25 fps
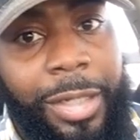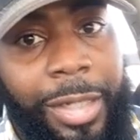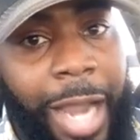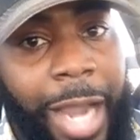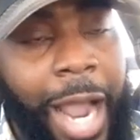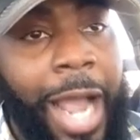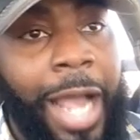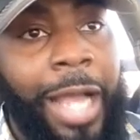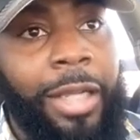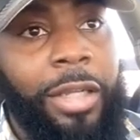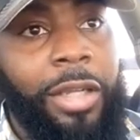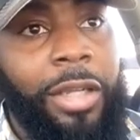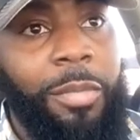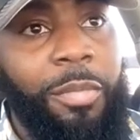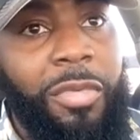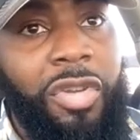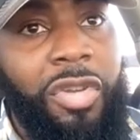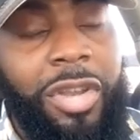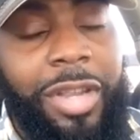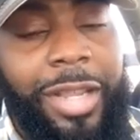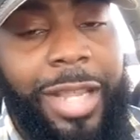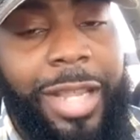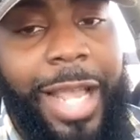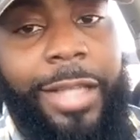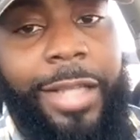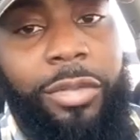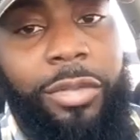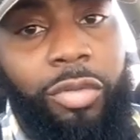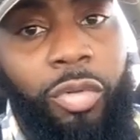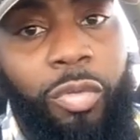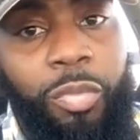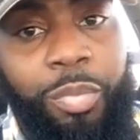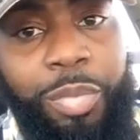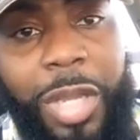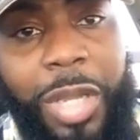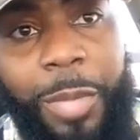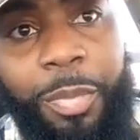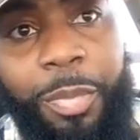God communicates
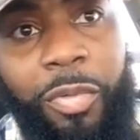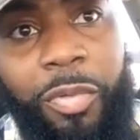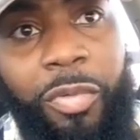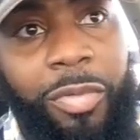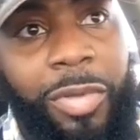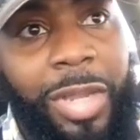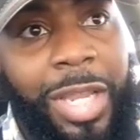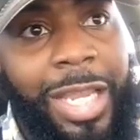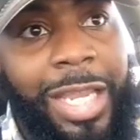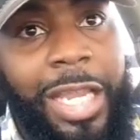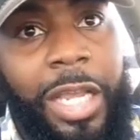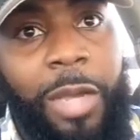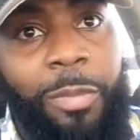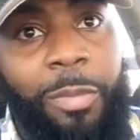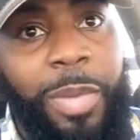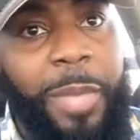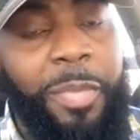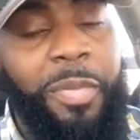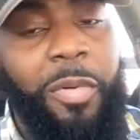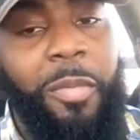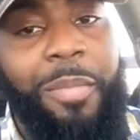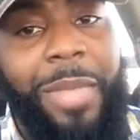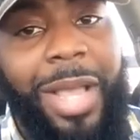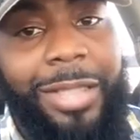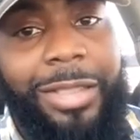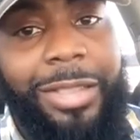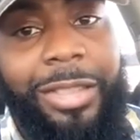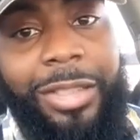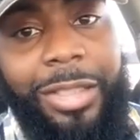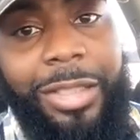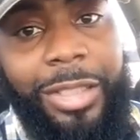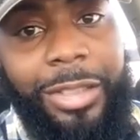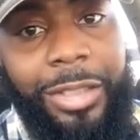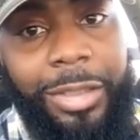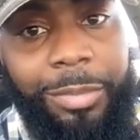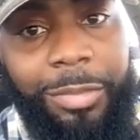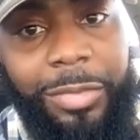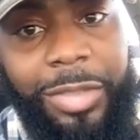through people. He gives people
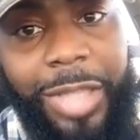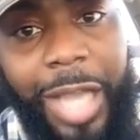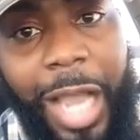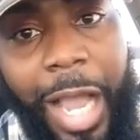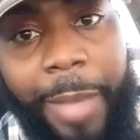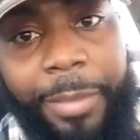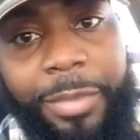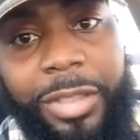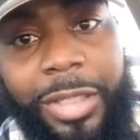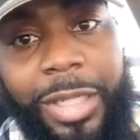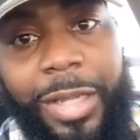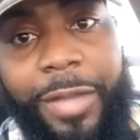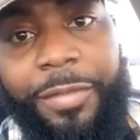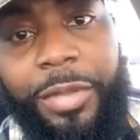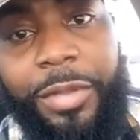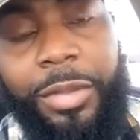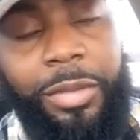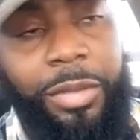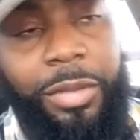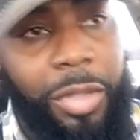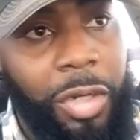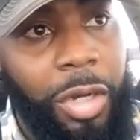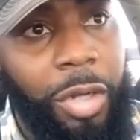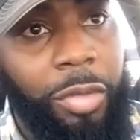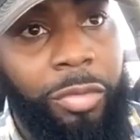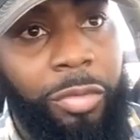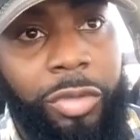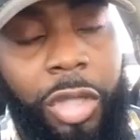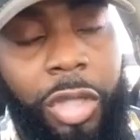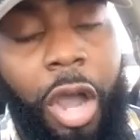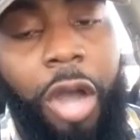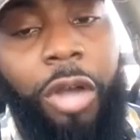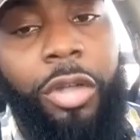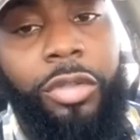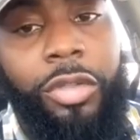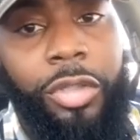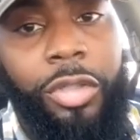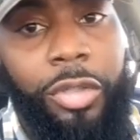messages sometimes to even, you know,
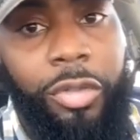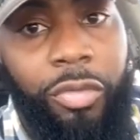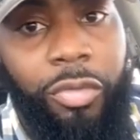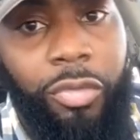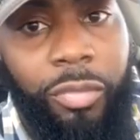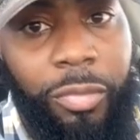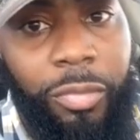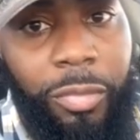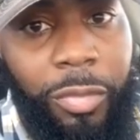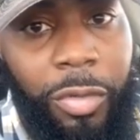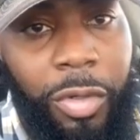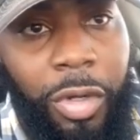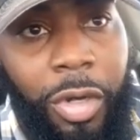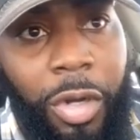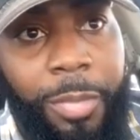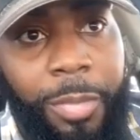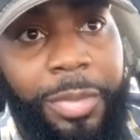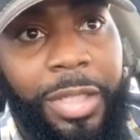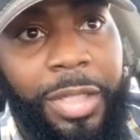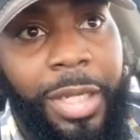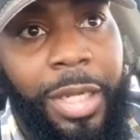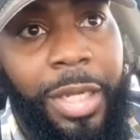talk to you. You know what I'm